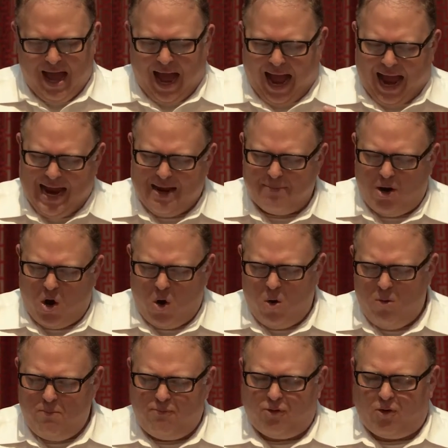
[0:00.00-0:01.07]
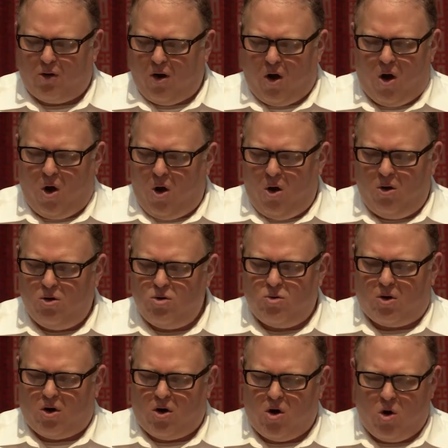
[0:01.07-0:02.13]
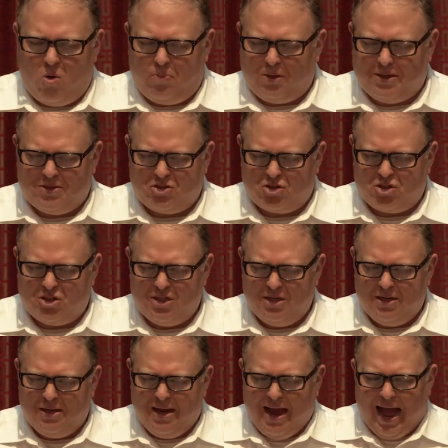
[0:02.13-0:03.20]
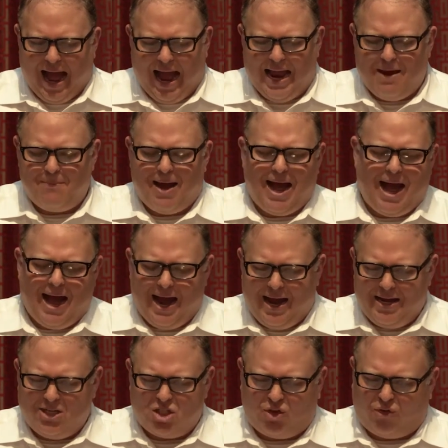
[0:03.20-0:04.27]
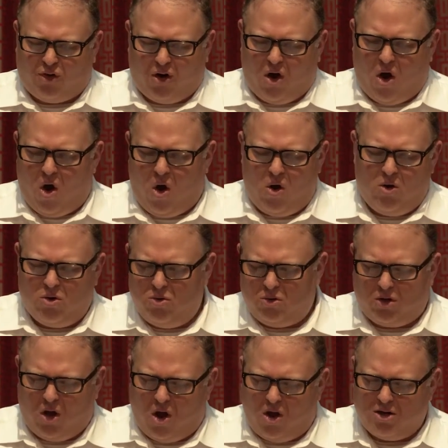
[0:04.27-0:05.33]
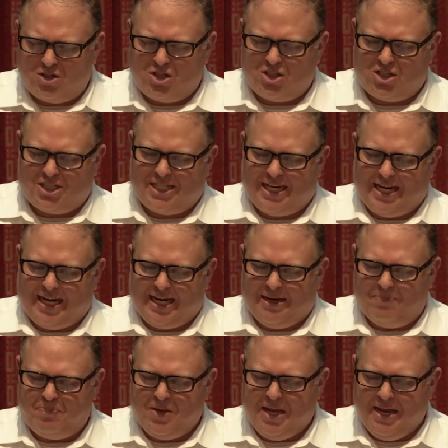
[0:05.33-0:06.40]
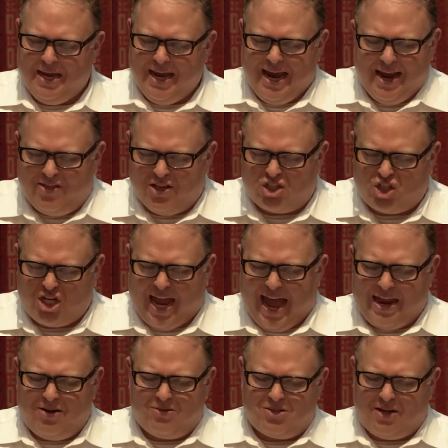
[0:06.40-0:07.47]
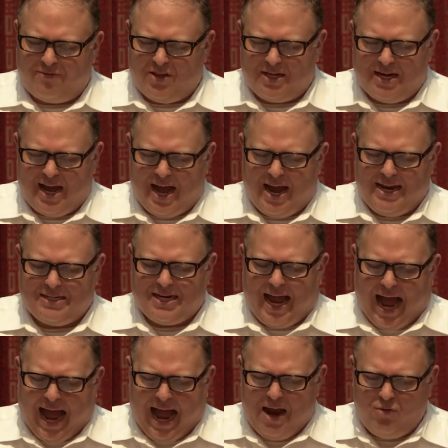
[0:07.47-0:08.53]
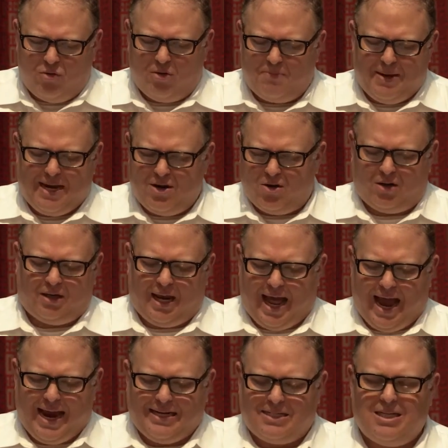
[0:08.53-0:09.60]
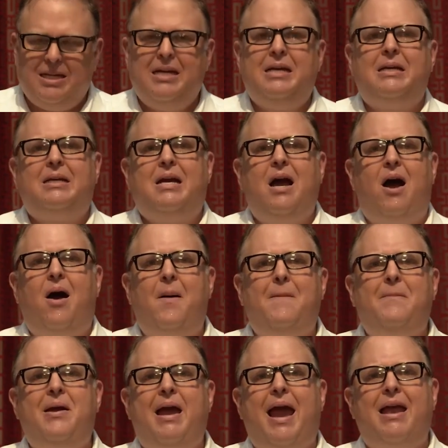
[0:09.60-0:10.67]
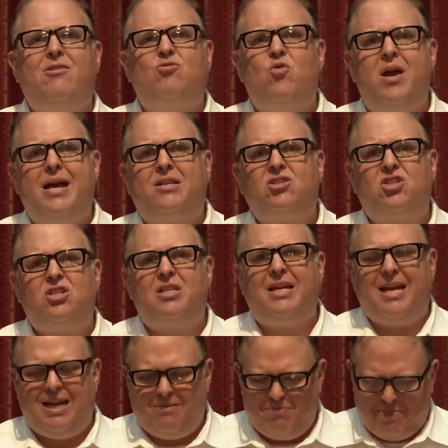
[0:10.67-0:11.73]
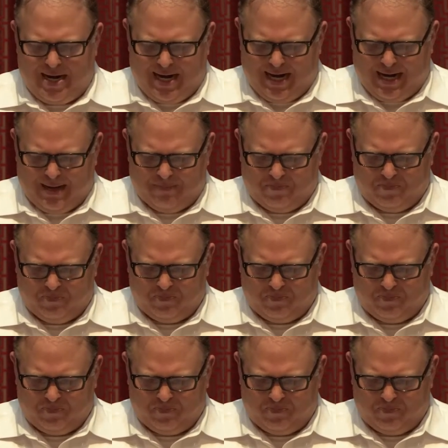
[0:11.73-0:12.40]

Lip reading: I am hope for all who are hopeless. I am eyes for all who long to see. In the shadows of the night, I will be your light. Come and rest in me.